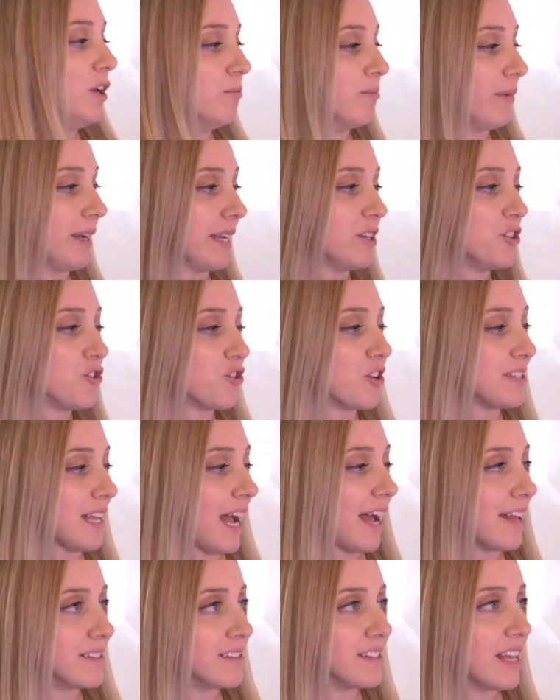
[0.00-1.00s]
My interest
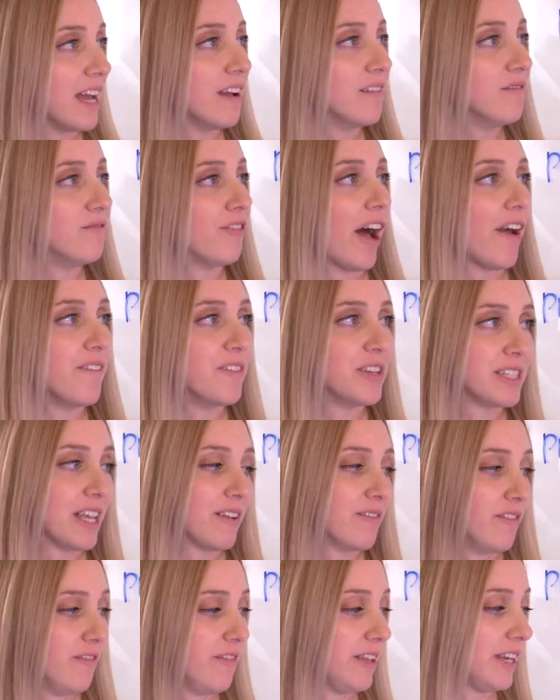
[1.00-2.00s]
ad set, 5 to
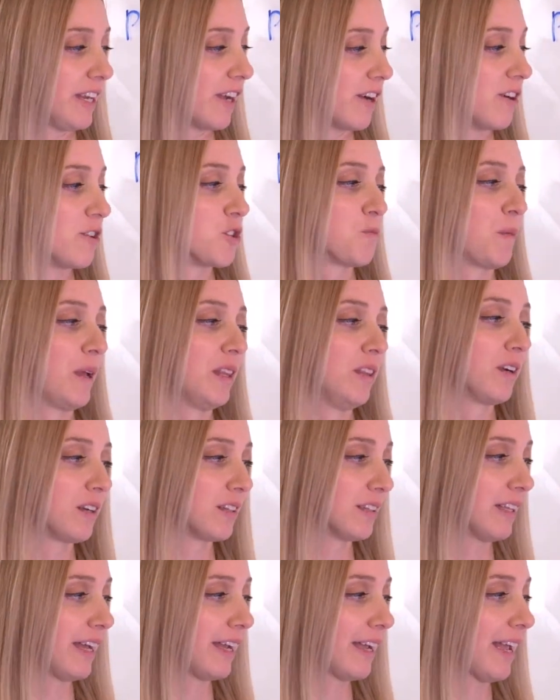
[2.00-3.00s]
7 videos. My
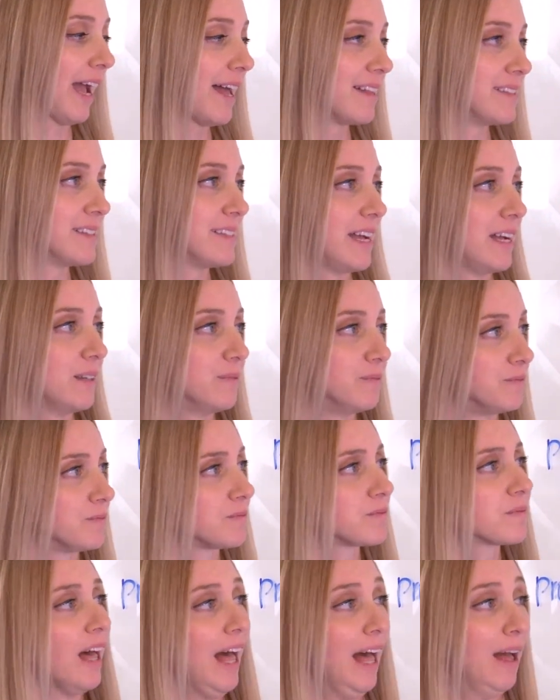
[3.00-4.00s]
lookalike ad
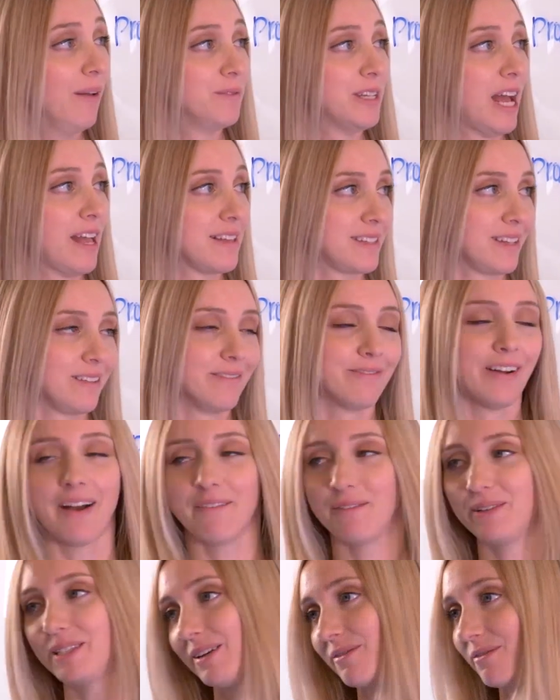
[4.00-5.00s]
set, I'm testing
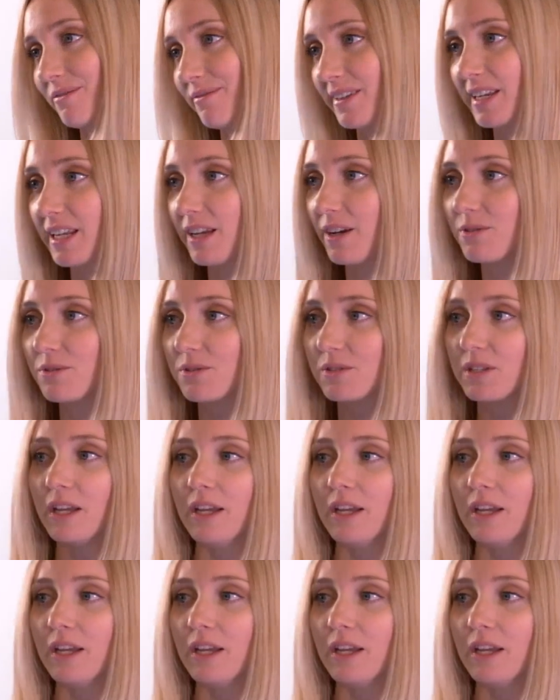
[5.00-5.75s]
5 to 7 videos.